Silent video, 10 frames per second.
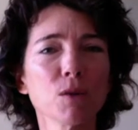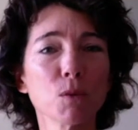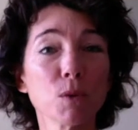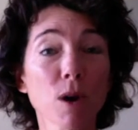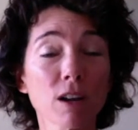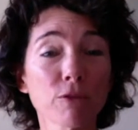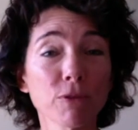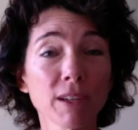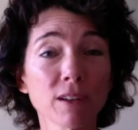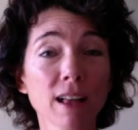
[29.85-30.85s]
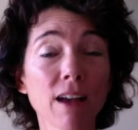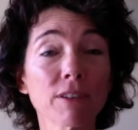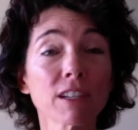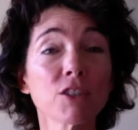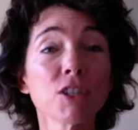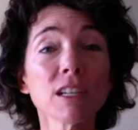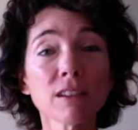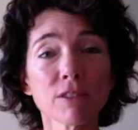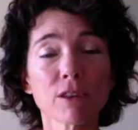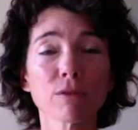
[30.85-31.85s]
we want to feel having
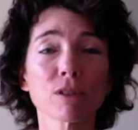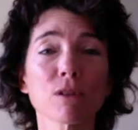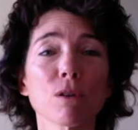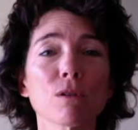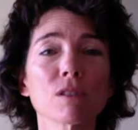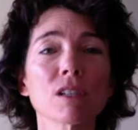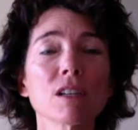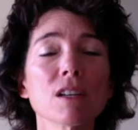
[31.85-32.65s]
achieved those goals.